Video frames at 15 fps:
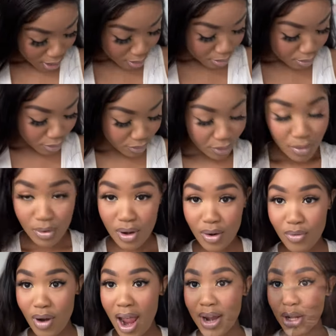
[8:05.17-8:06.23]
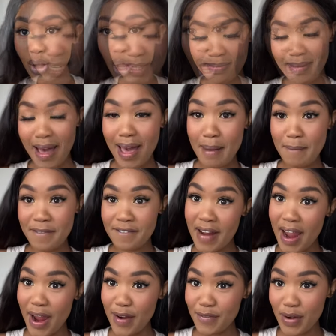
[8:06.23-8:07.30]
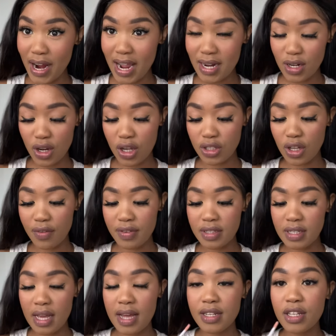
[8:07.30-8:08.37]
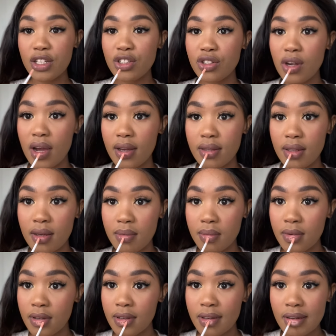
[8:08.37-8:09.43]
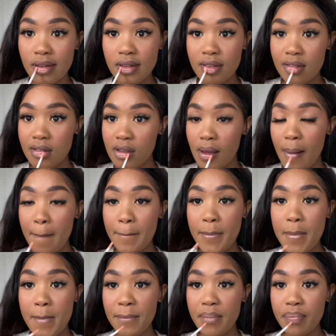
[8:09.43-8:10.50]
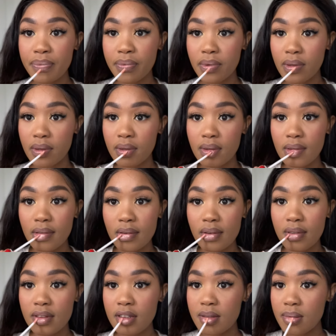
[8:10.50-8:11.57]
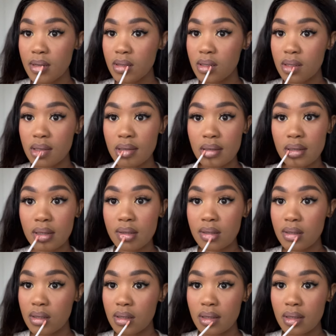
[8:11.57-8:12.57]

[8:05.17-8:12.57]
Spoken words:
Moving right along, favorite. Cause obviously I did try them, you guys, and they smell so good.